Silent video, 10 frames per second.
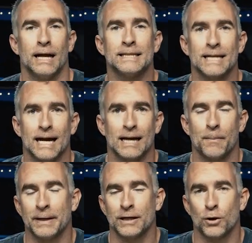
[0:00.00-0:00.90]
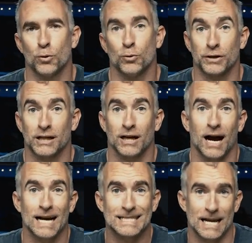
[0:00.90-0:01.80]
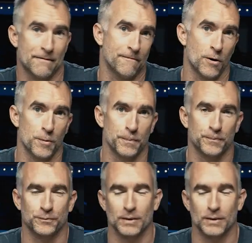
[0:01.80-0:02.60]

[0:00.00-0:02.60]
Enter a company called Kaizen Foam.